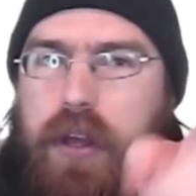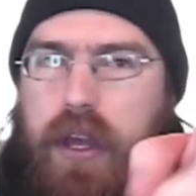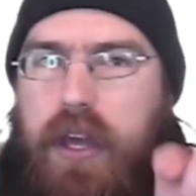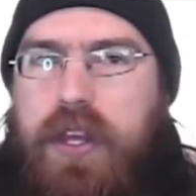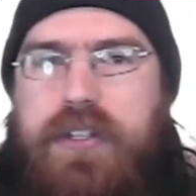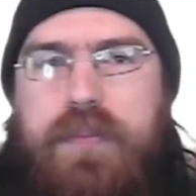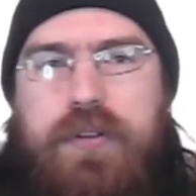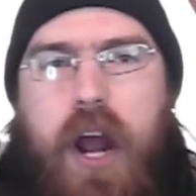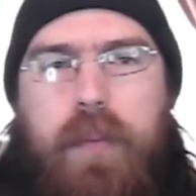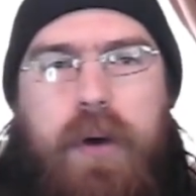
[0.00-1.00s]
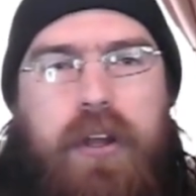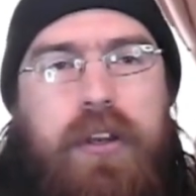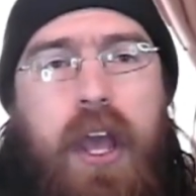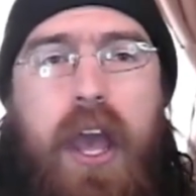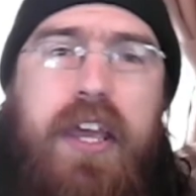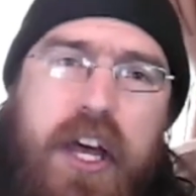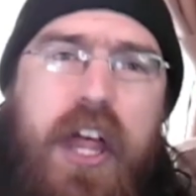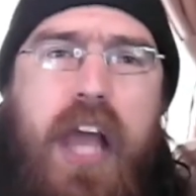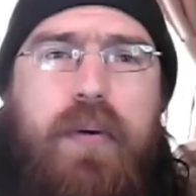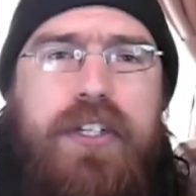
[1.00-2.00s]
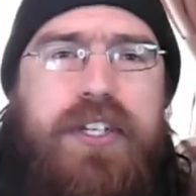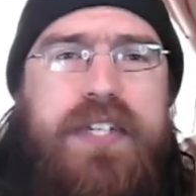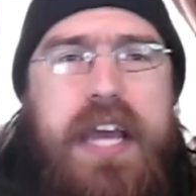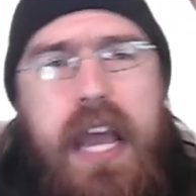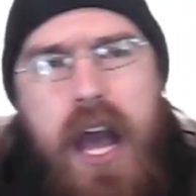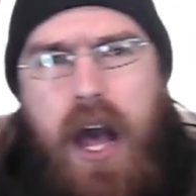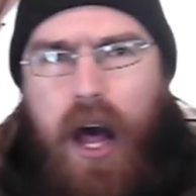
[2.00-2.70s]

hit that subscribe button. You like what you see?